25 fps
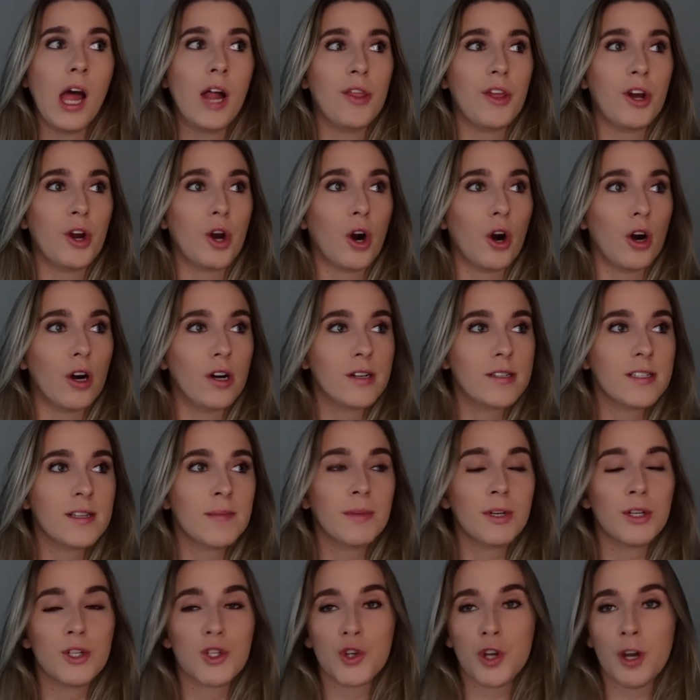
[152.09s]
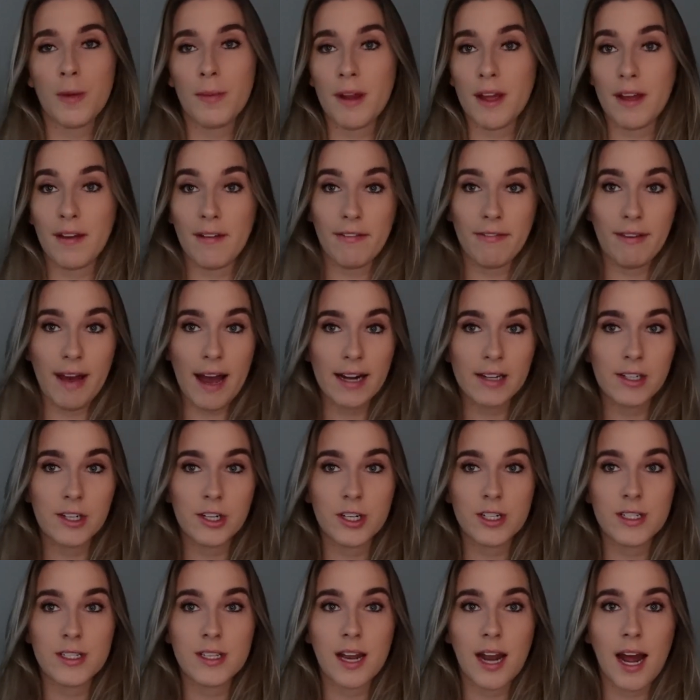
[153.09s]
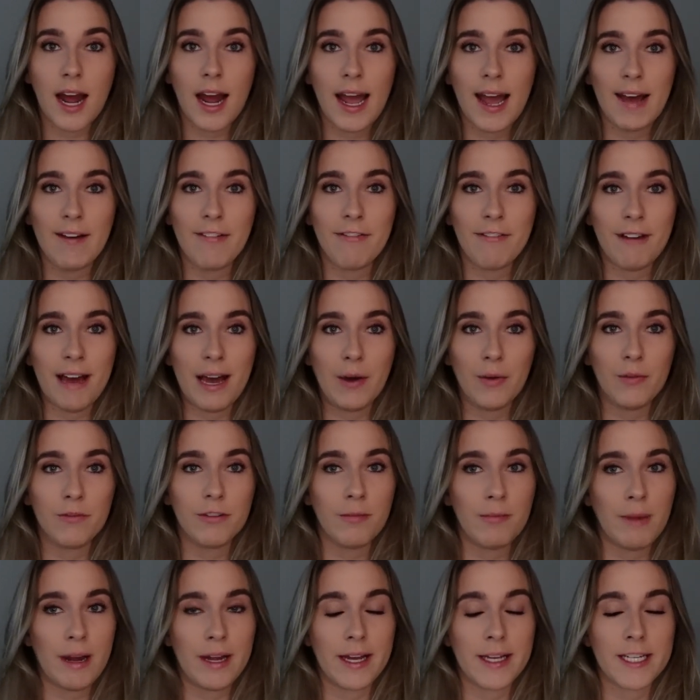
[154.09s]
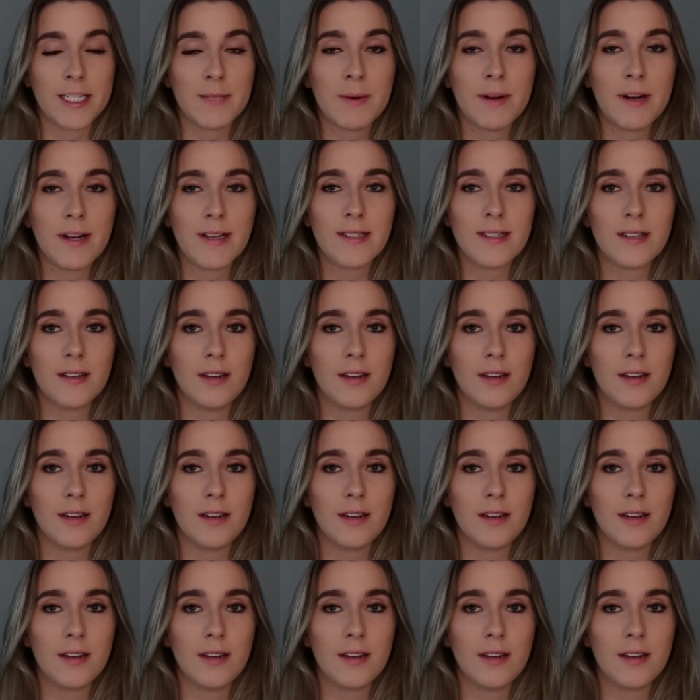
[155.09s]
there are some contributing factors that I have found from my experience.